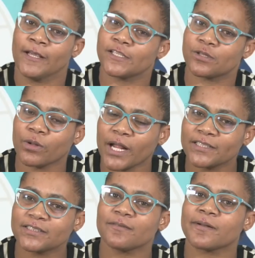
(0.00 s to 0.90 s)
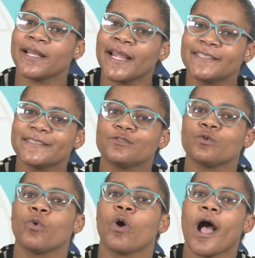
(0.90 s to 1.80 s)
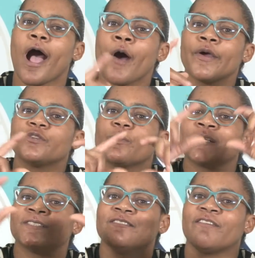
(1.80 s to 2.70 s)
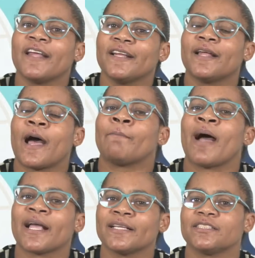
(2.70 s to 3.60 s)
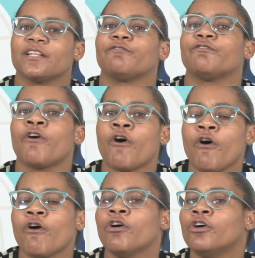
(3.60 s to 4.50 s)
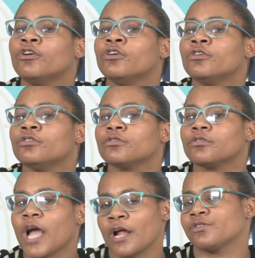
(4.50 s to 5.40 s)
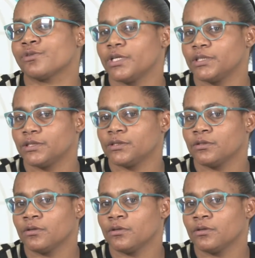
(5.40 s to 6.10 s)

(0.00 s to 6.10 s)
students relate it to how it was divided among us, the 4 countries.